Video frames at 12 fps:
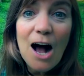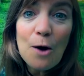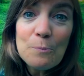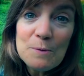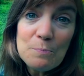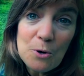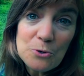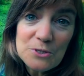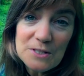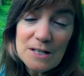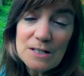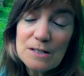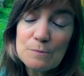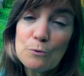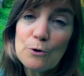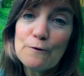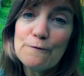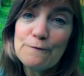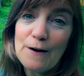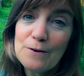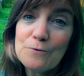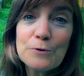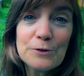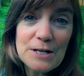I'll be posting some more
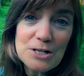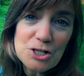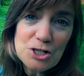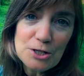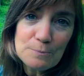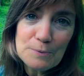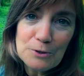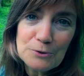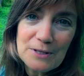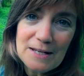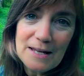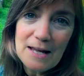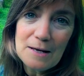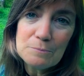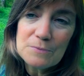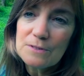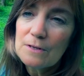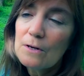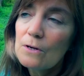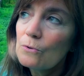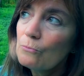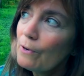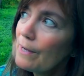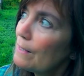fun relationship building games
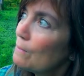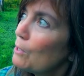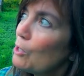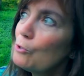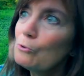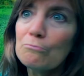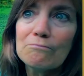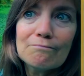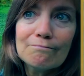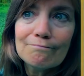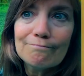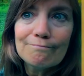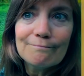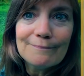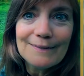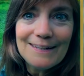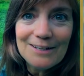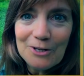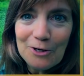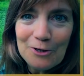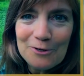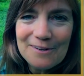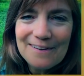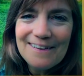right about here.